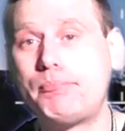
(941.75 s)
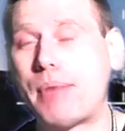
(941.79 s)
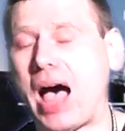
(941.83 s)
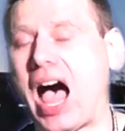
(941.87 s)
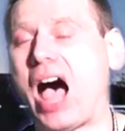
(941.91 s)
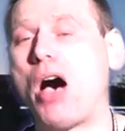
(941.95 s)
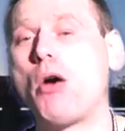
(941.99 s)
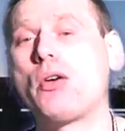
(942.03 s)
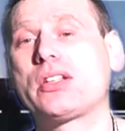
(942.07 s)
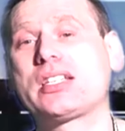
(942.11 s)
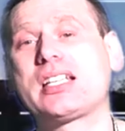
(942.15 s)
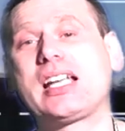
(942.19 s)

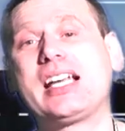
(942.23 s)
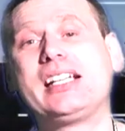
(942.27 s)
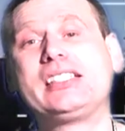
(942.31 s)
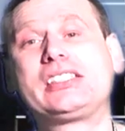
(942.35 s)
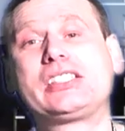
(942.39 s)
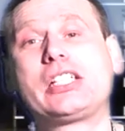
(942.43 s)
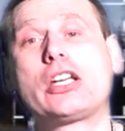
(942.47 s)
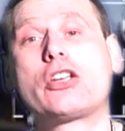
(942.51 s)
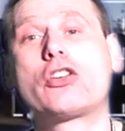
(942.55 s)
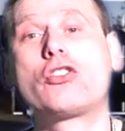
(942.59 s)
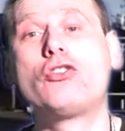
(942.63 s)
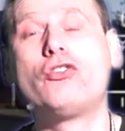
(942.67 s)
Parrot
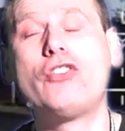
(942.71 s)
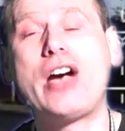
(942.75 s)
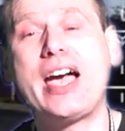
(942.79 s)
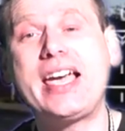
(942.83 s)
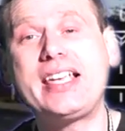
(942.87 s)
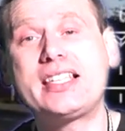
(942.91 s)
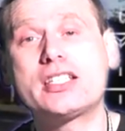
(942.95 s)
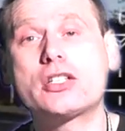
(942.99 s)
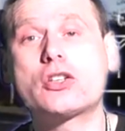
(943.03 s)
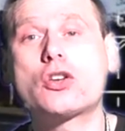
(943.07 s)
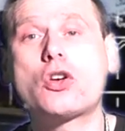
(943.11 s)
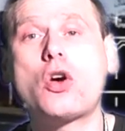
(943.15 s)
is a
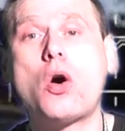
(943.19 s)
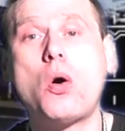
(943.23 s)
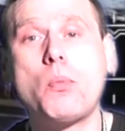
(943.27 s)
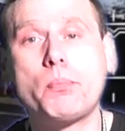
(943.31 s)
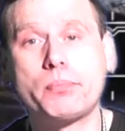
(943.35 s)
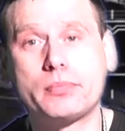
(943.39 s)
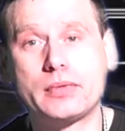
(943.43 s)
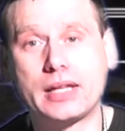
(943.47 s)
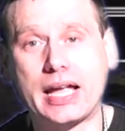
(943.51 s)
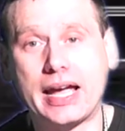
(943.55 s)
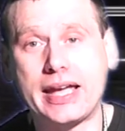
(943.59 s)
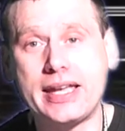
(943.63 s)
great
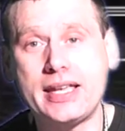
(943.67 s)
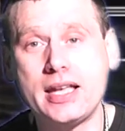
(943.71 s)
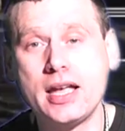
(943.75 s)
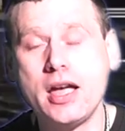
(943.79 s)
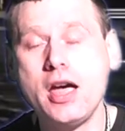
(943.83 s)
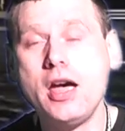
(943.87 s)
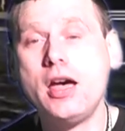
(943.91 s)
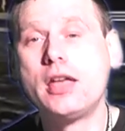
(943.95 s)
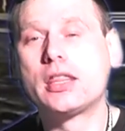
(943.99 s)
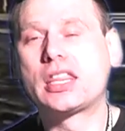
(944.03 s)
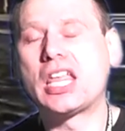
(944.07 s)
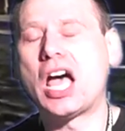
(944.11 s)
company.
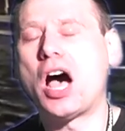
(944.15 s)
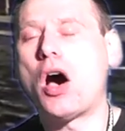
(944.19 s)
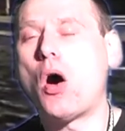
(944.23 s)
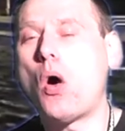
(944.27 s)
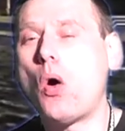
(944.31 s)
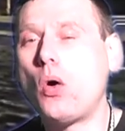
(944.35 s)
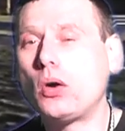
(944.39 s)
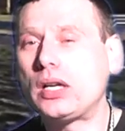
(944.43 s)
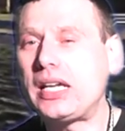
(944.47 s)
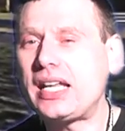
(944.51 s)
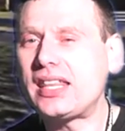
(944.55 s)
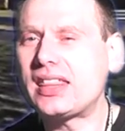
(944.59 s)
The
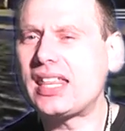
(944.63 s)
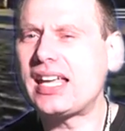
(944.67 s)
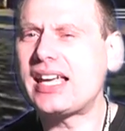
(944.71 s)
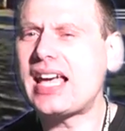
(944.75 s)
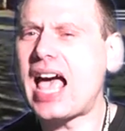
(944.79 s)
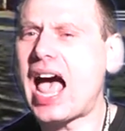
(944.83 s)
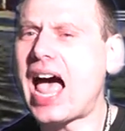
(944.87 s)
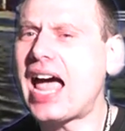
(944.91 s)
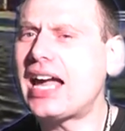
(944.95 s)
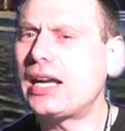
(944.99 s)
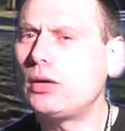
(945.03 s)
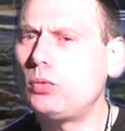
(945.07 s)
only thing
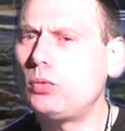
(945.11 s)
I